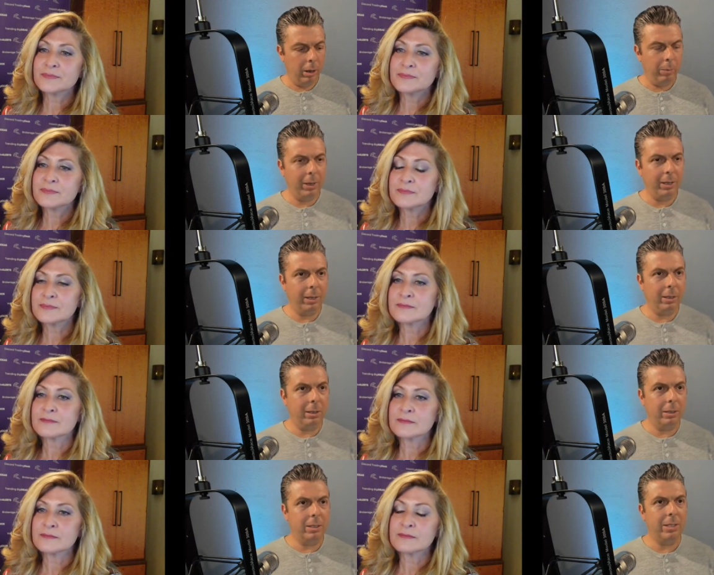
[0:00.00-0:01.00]

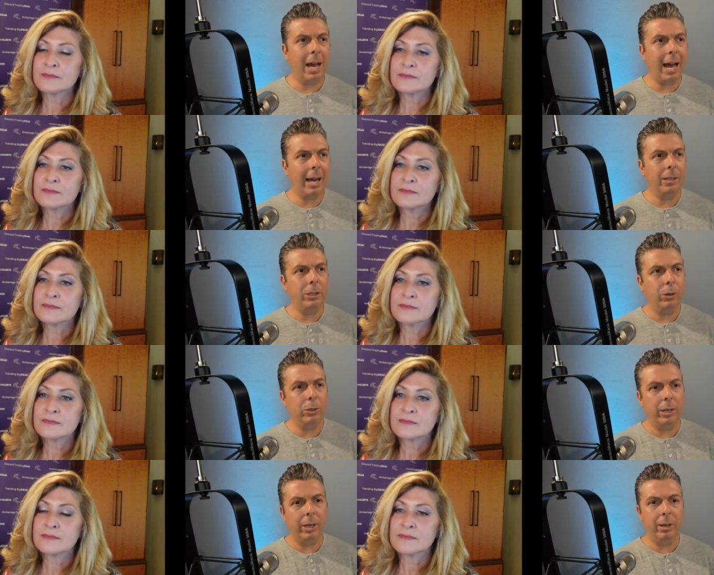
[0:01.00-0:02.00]
Speaker 1: besides
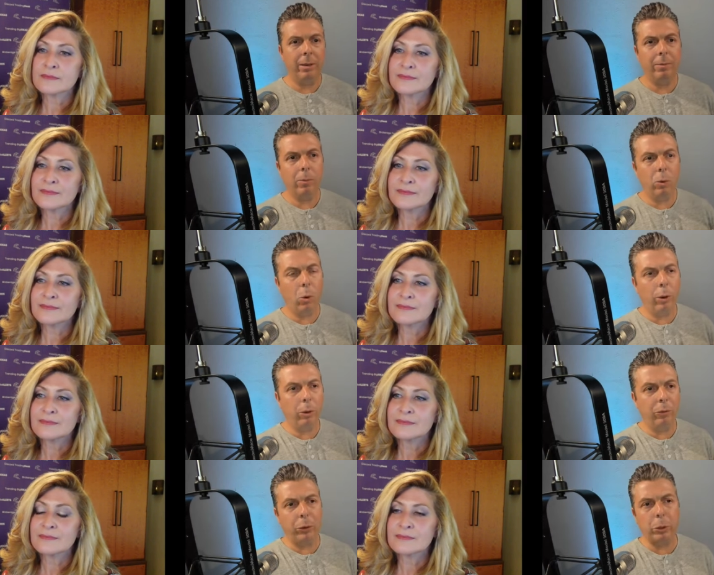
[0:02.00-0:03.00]
using
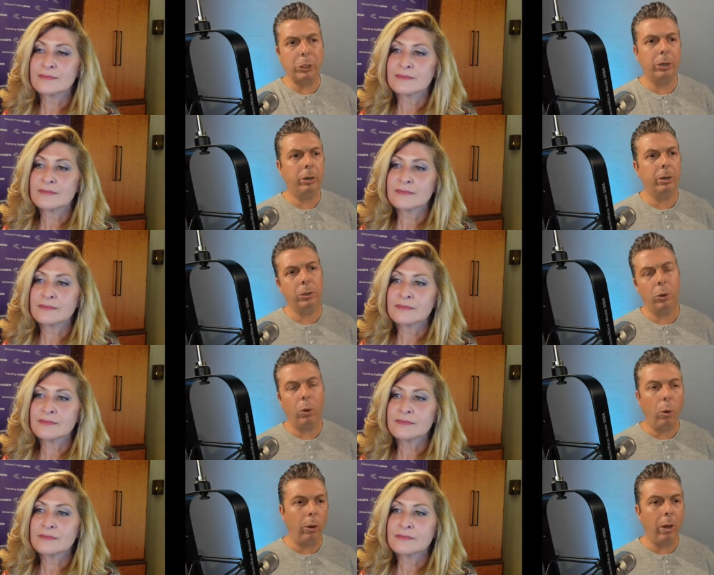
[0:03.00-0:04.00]
oil futures
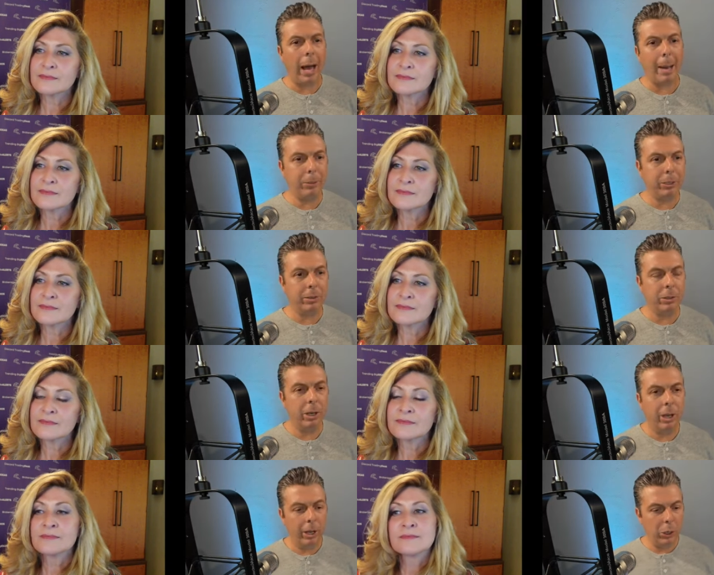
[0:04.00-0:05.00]
or oil options,
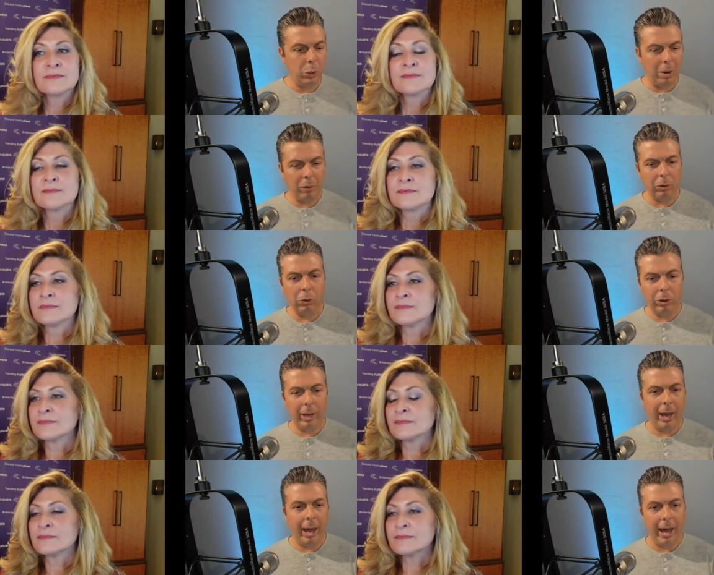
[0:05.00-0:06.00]
do you ever look
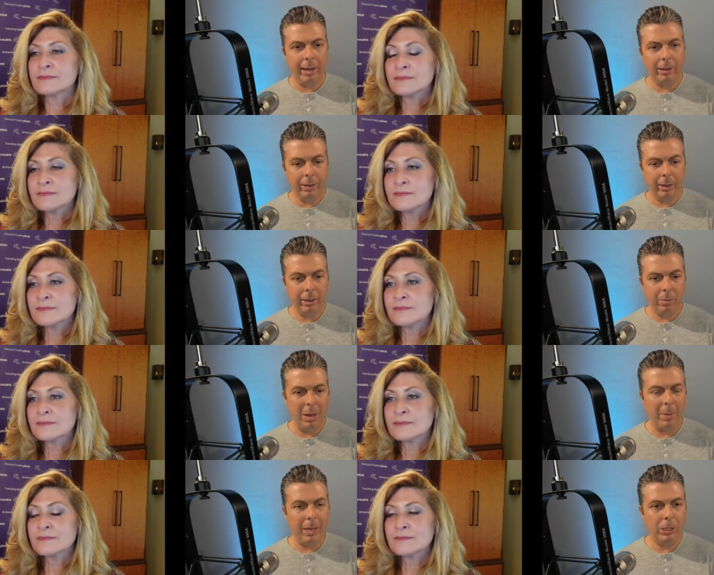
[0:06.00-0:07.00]
at
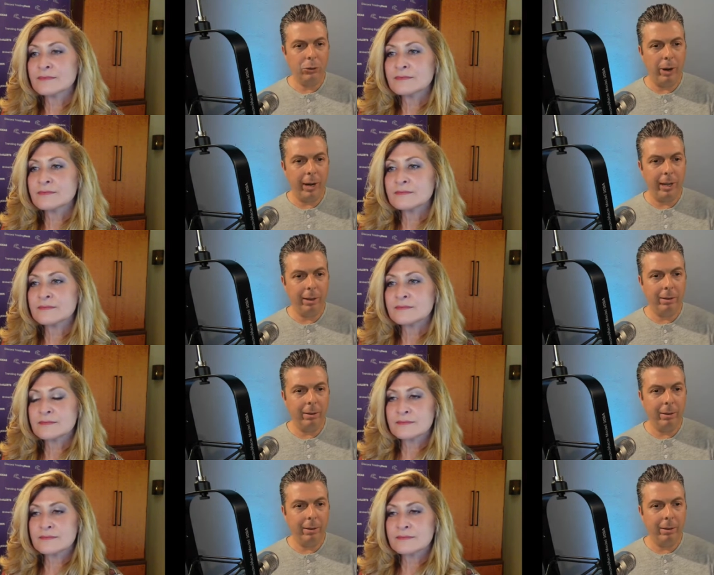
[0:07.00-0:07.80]
maybe trading